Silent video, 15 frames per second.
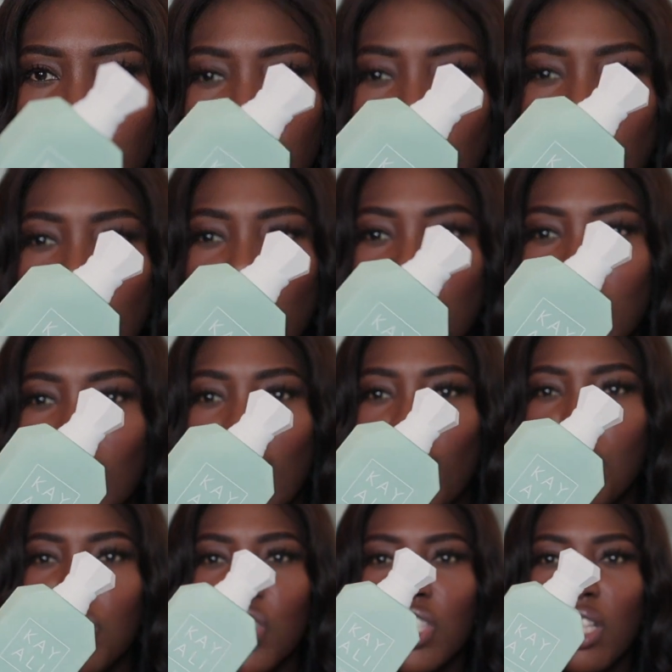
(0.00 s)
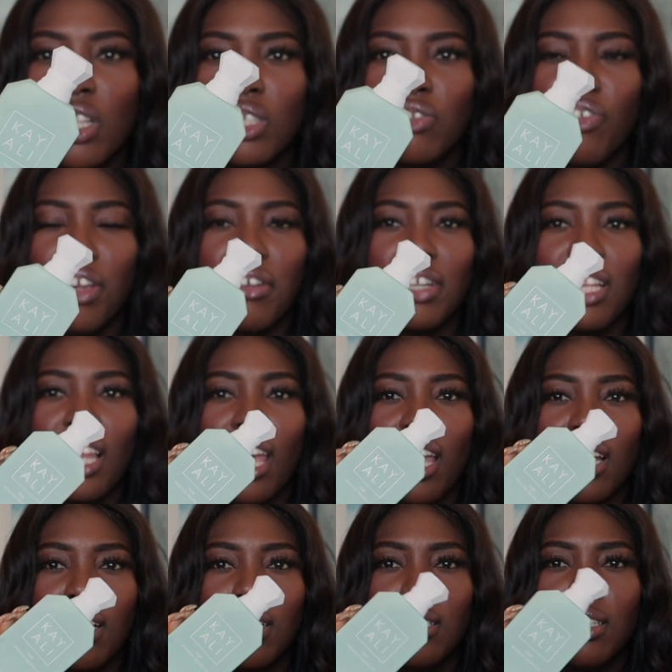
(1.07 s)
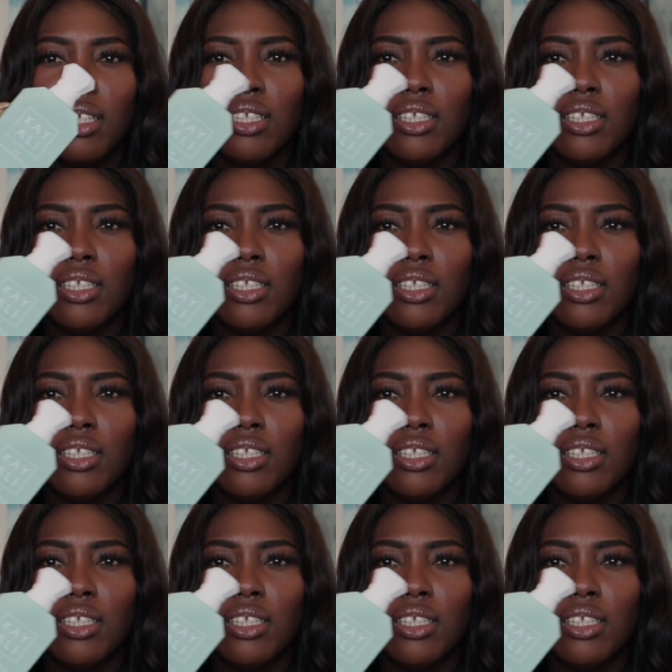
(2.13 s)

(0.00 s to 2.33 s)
like you see how it just looks very like